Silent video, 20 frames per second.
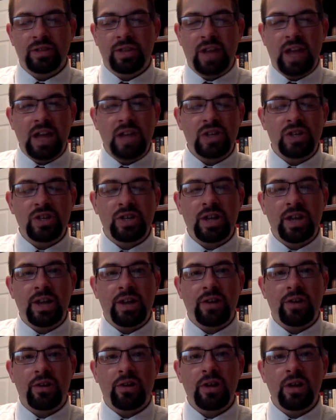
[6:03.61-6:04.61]
An
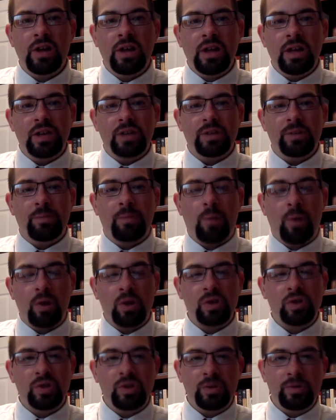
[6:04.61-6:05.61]
educator is a
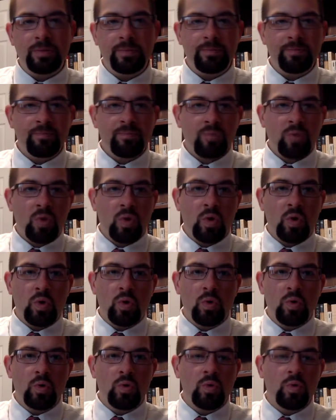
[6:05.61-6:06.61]
person
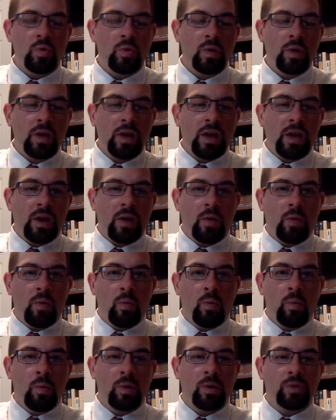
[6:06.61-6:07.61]
who
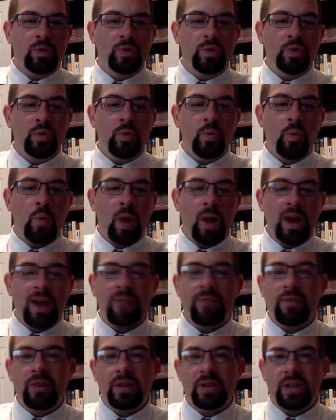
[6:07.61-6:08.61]
will do
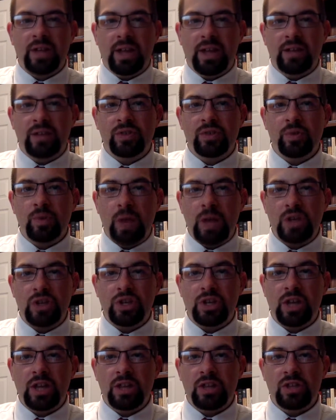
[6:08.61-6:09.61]
whatever it takes to
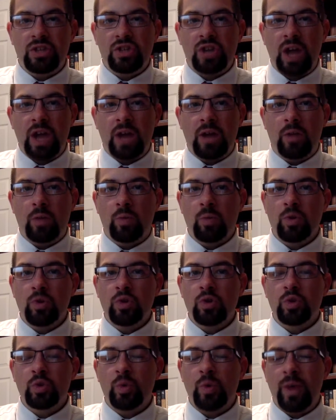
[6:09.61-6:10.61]
educate the child, will
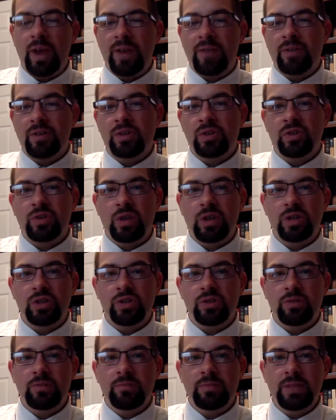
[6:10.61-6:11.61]
use whatever
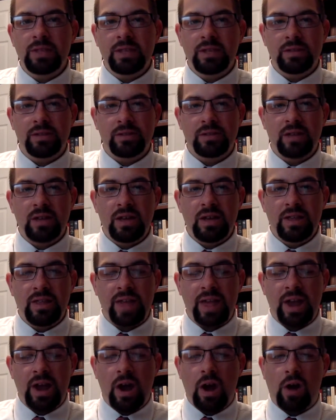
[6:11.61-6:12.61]
instructional means
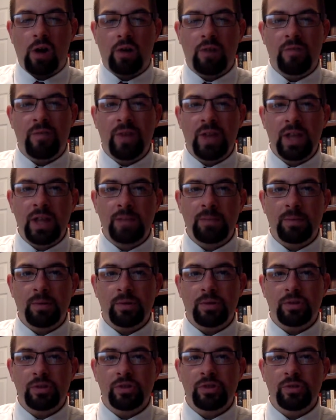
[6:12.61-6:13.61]
that are
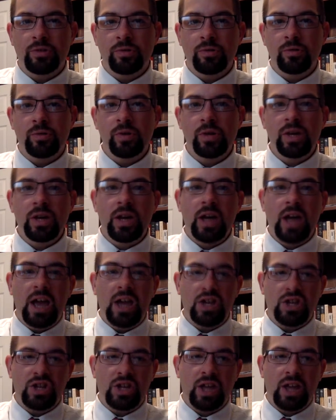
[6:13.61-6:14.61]
available to
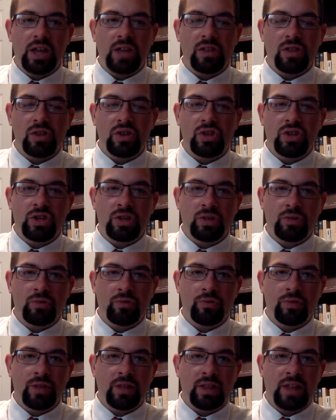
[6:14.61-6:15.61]
educate the
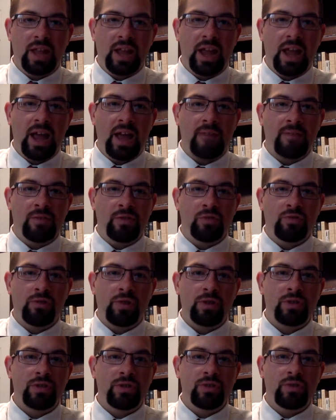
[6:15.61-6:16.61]
children that they have
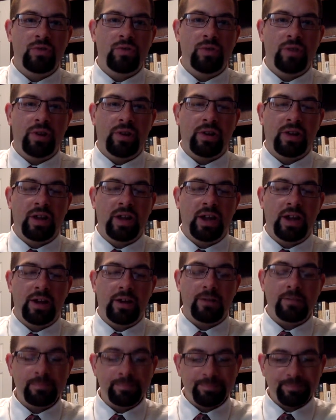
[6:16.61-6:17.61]
entrusted to their care.